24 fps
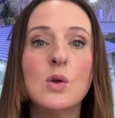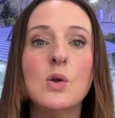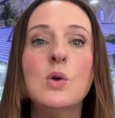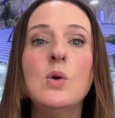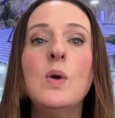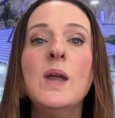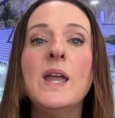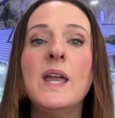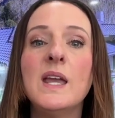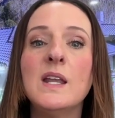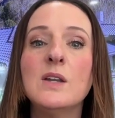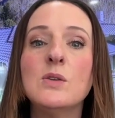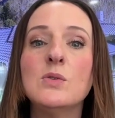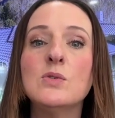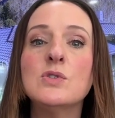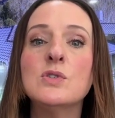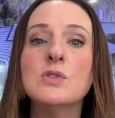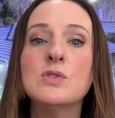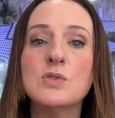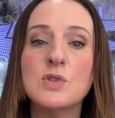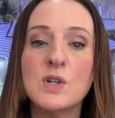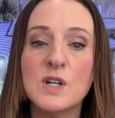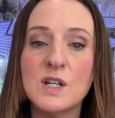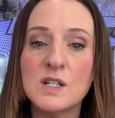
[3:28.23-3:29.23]
Who handles
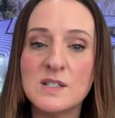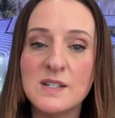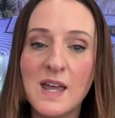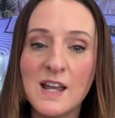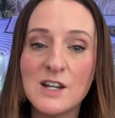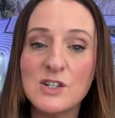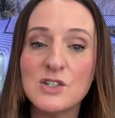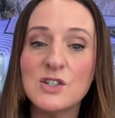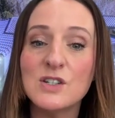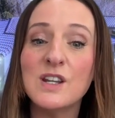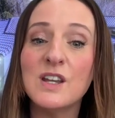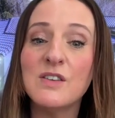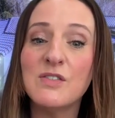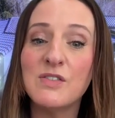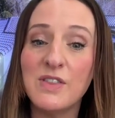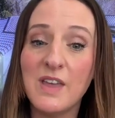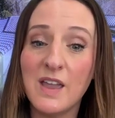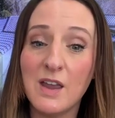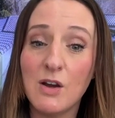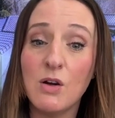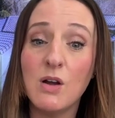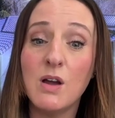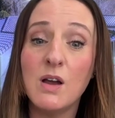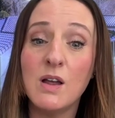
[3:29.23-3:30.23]
your transaction if they
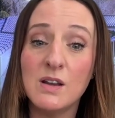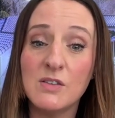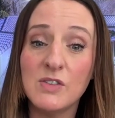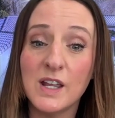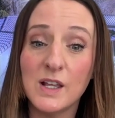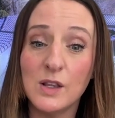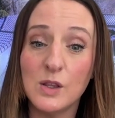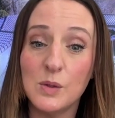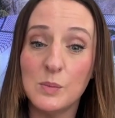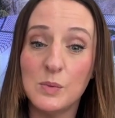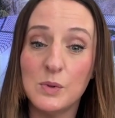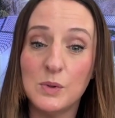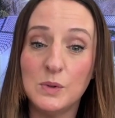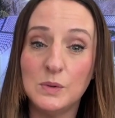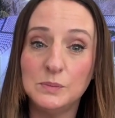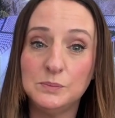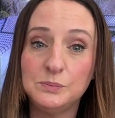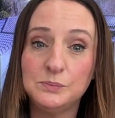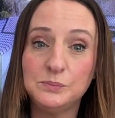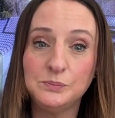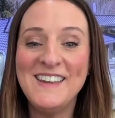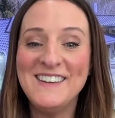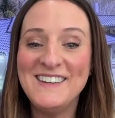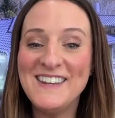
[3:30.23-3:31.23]
are unavailable?
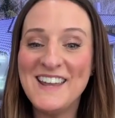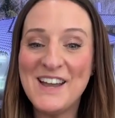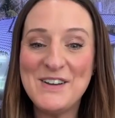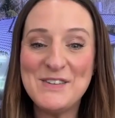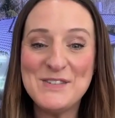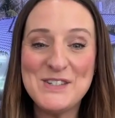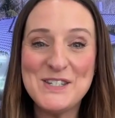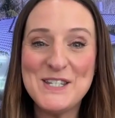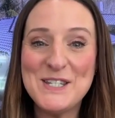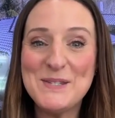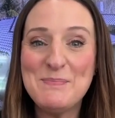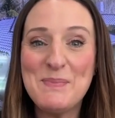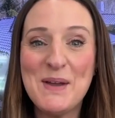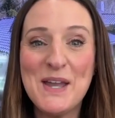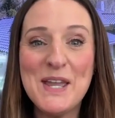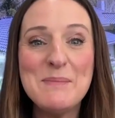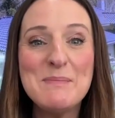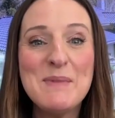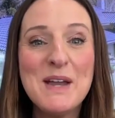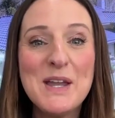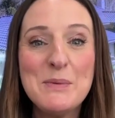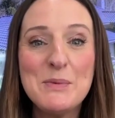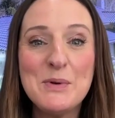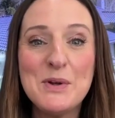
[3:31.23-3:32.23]
Now, despite
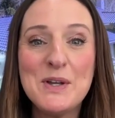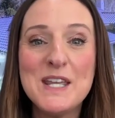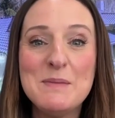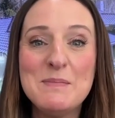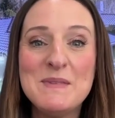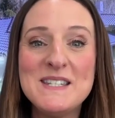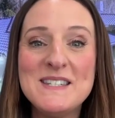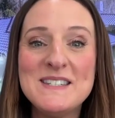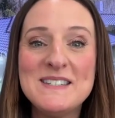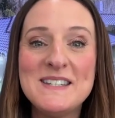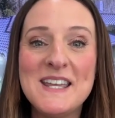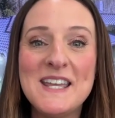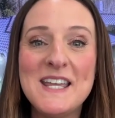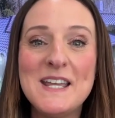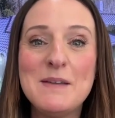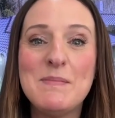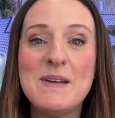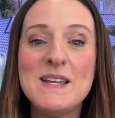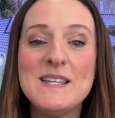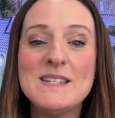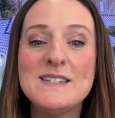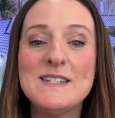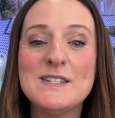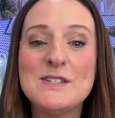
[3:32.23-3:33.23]
my rookie mistake,
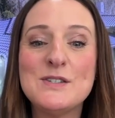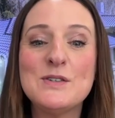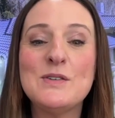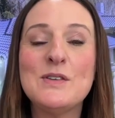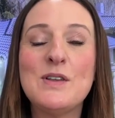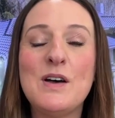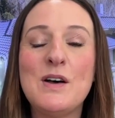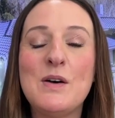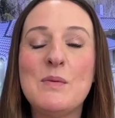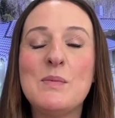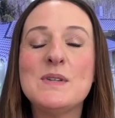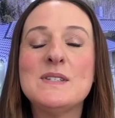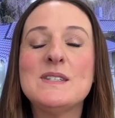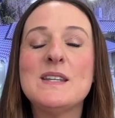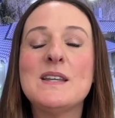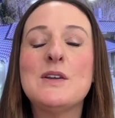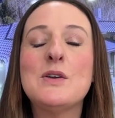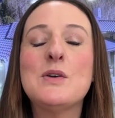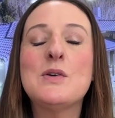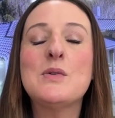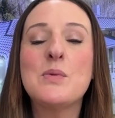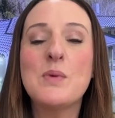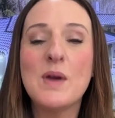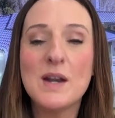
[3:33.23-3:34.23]
my sister-in-law was
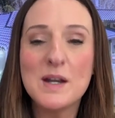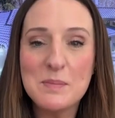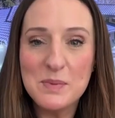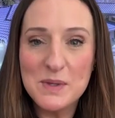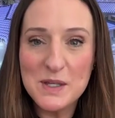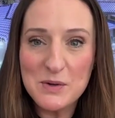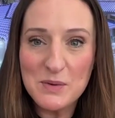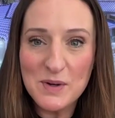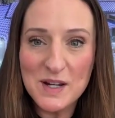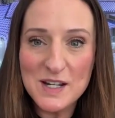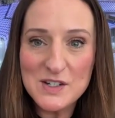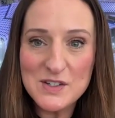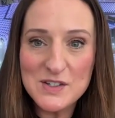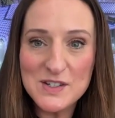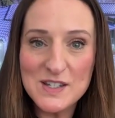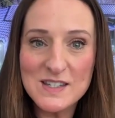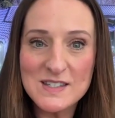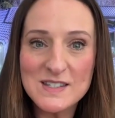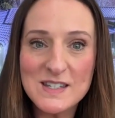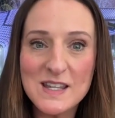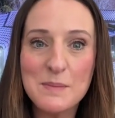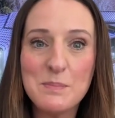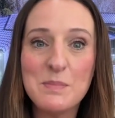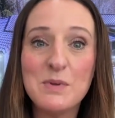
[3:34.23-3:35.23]
incredibly
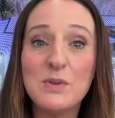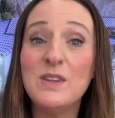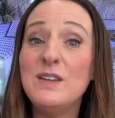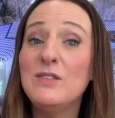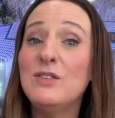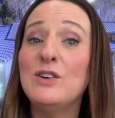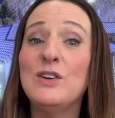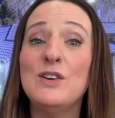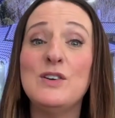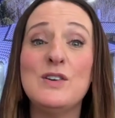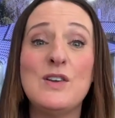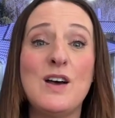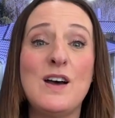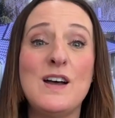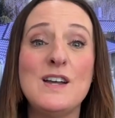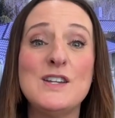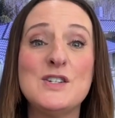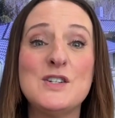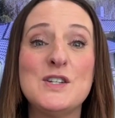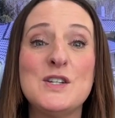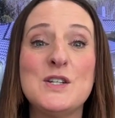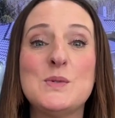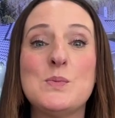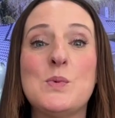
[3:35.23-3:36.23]
gracious, and believe it or not,
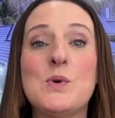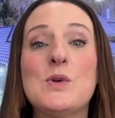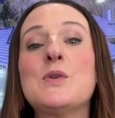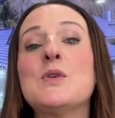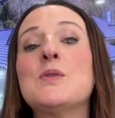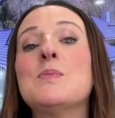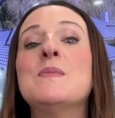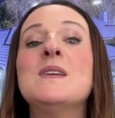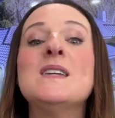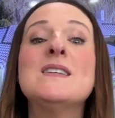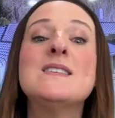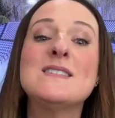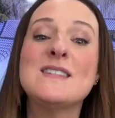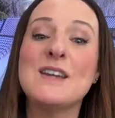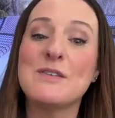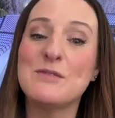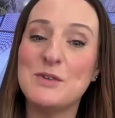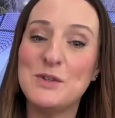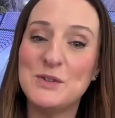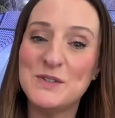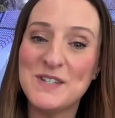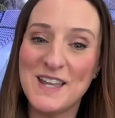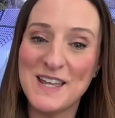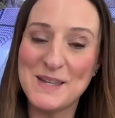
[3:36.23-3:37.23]
she has worked with me
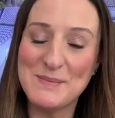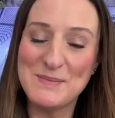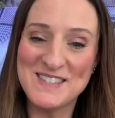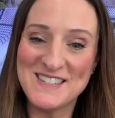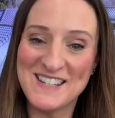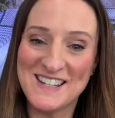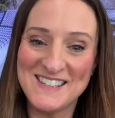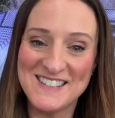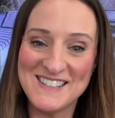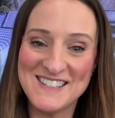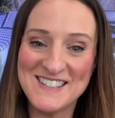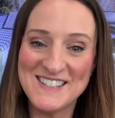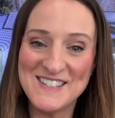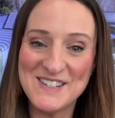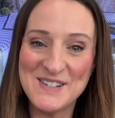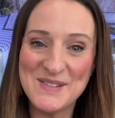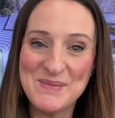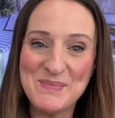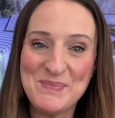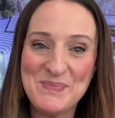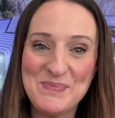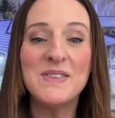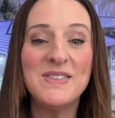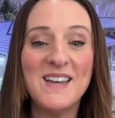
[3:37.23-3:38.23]
several times since.
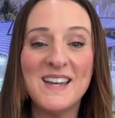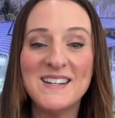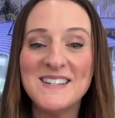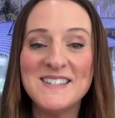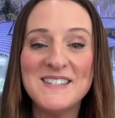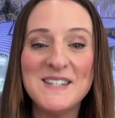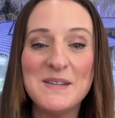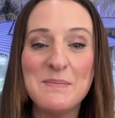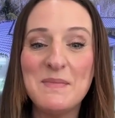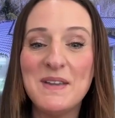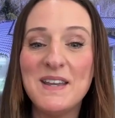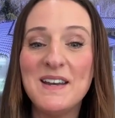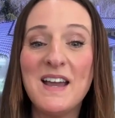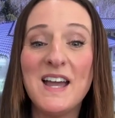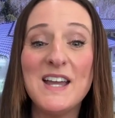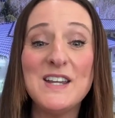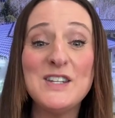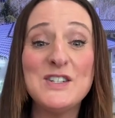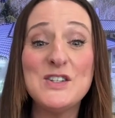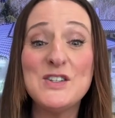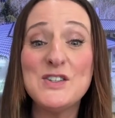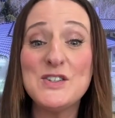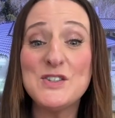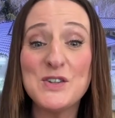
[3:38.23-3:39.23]
But that doesn't mean I
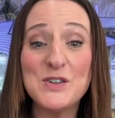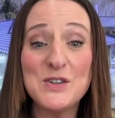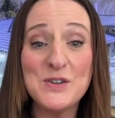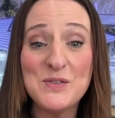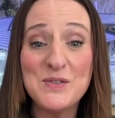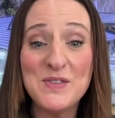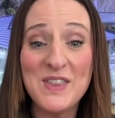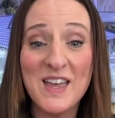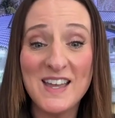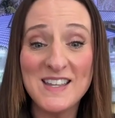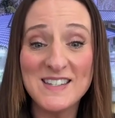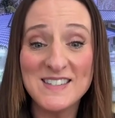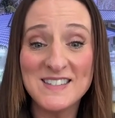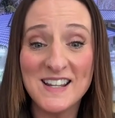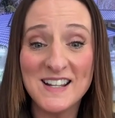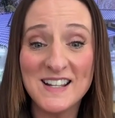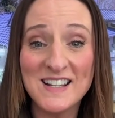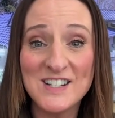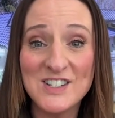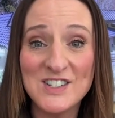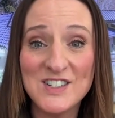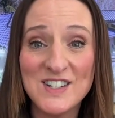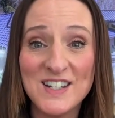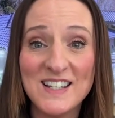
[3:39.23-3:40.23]
deserve that
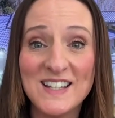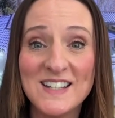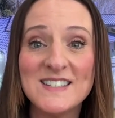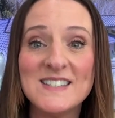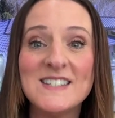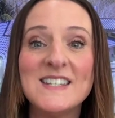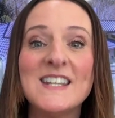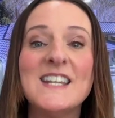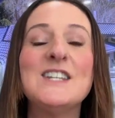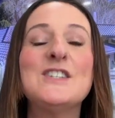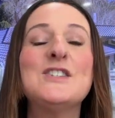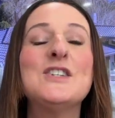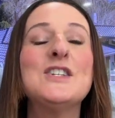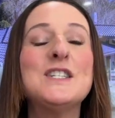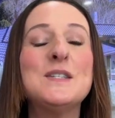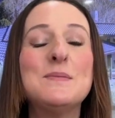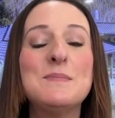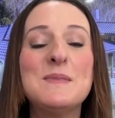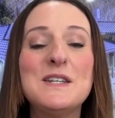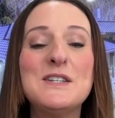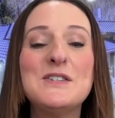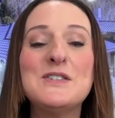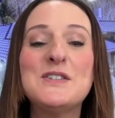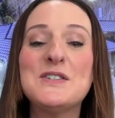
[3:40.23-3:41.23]
second chance. It just
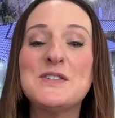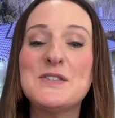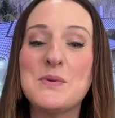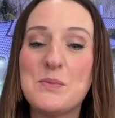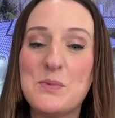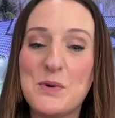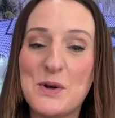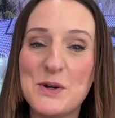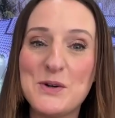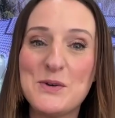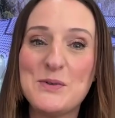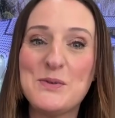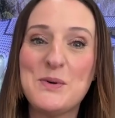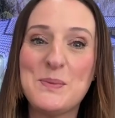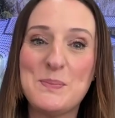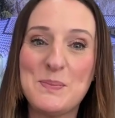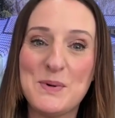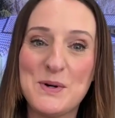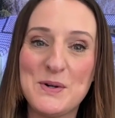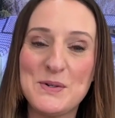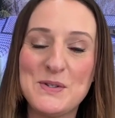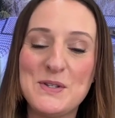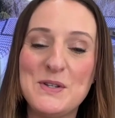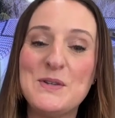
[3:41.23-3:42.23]
means she's a wonderful
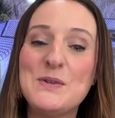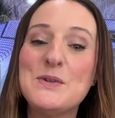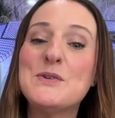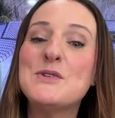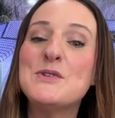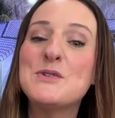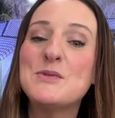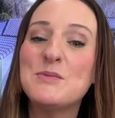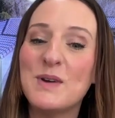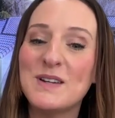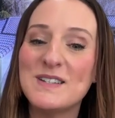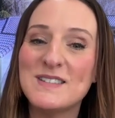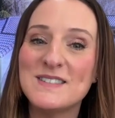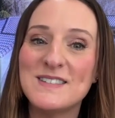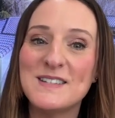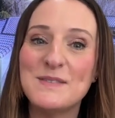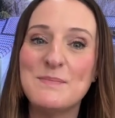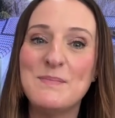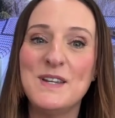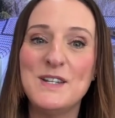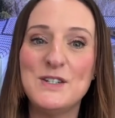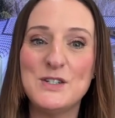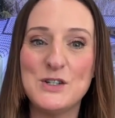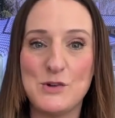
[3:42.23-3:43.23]
person who trusted
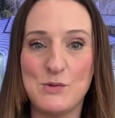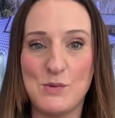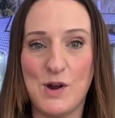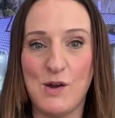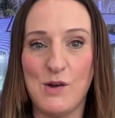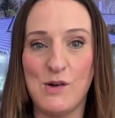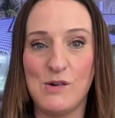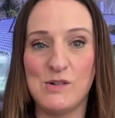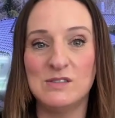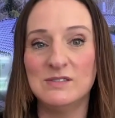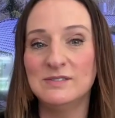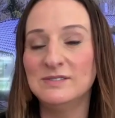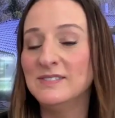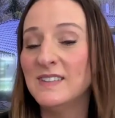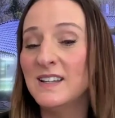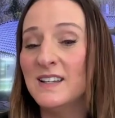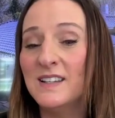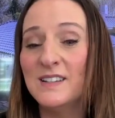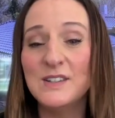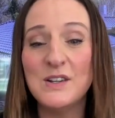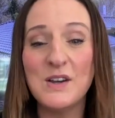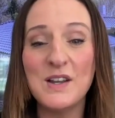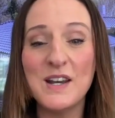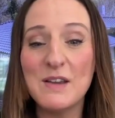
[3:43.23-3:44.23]
me to grow.
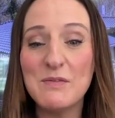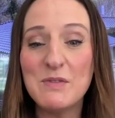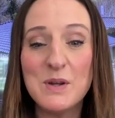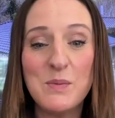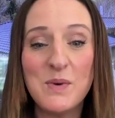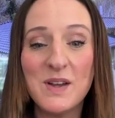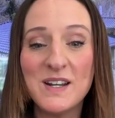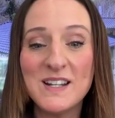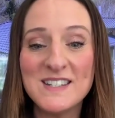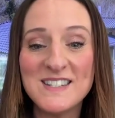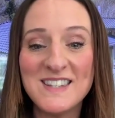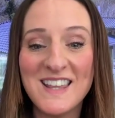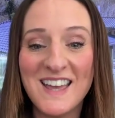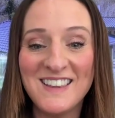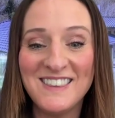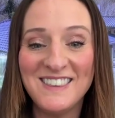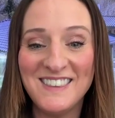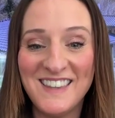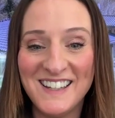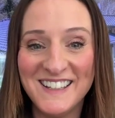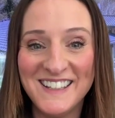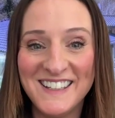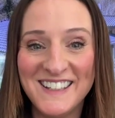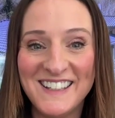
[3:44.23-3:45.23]
Not everyone is that
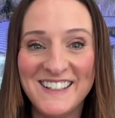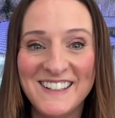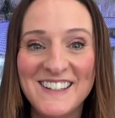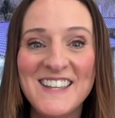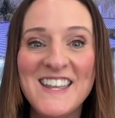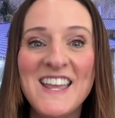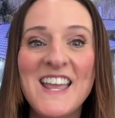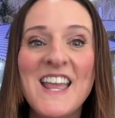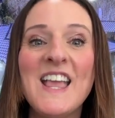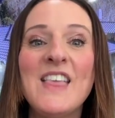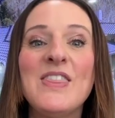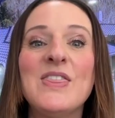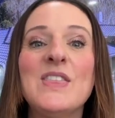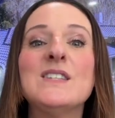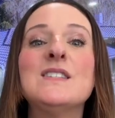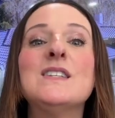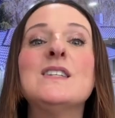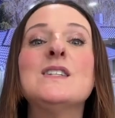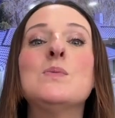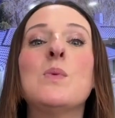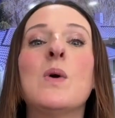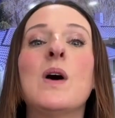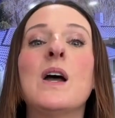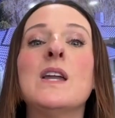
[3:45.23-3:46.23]
lucky. This
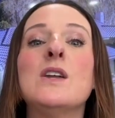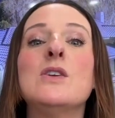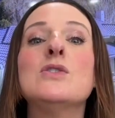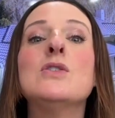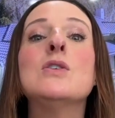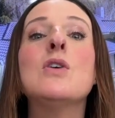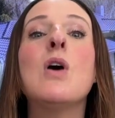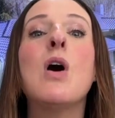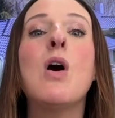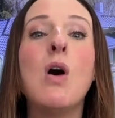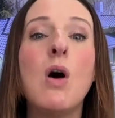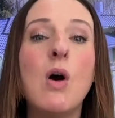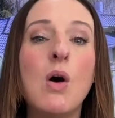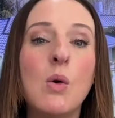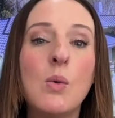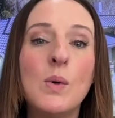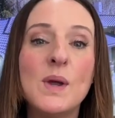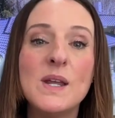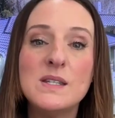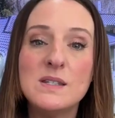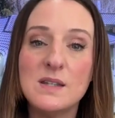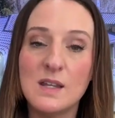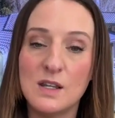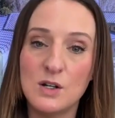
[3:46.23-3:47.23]
is why you should
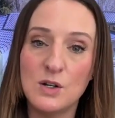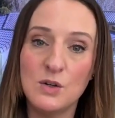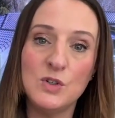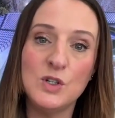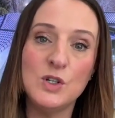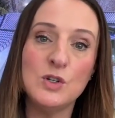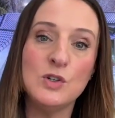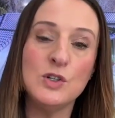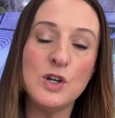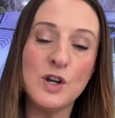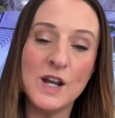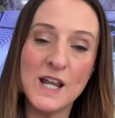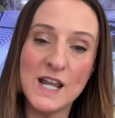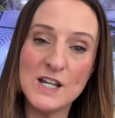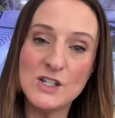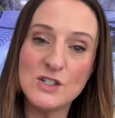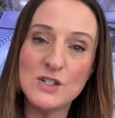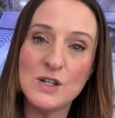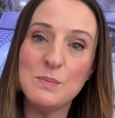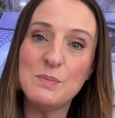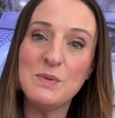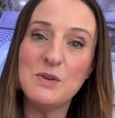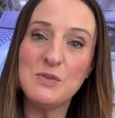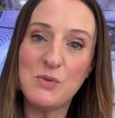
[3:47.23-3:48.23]
always interview your
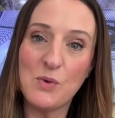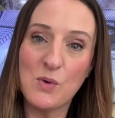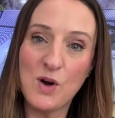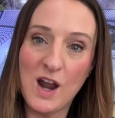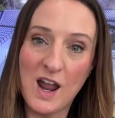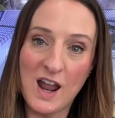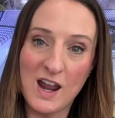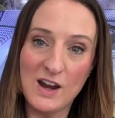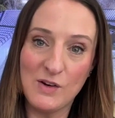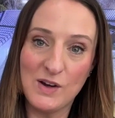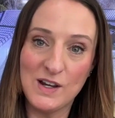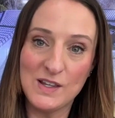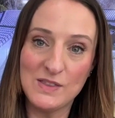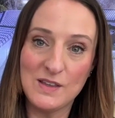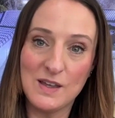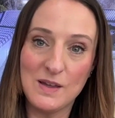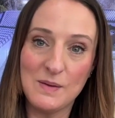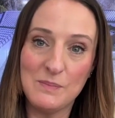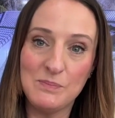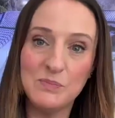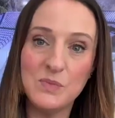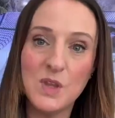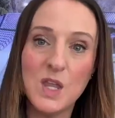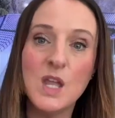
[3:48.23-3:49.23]
agent before hiring
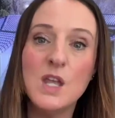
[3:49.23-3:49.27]
them.